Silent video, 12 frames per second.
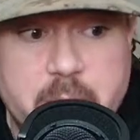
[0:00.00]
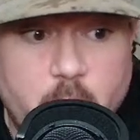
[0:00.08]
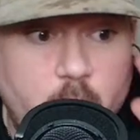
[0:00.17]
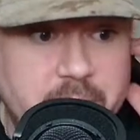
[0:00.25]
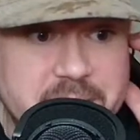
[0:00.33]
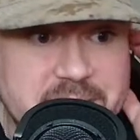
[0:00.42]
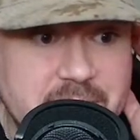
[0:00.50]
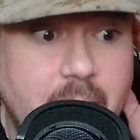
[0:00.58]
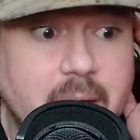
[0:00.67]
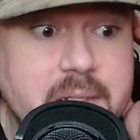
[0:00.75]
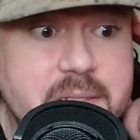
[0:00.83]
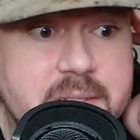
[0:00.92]
one, it
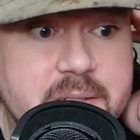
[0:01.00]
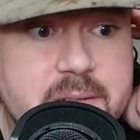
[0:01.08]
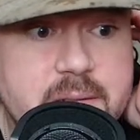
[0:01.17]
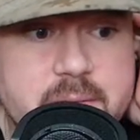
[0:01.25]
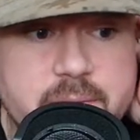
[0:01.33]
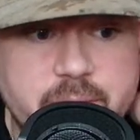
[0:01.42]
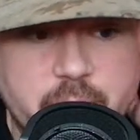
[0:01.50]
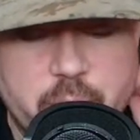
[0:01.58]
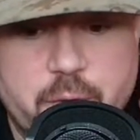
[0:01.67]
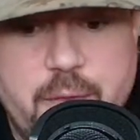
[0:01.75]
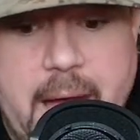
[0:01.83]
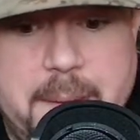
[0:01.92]
sucks for
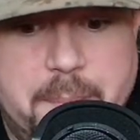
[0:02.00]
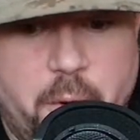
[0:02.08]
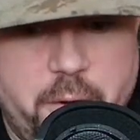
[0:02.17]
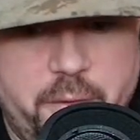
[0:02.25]
that part of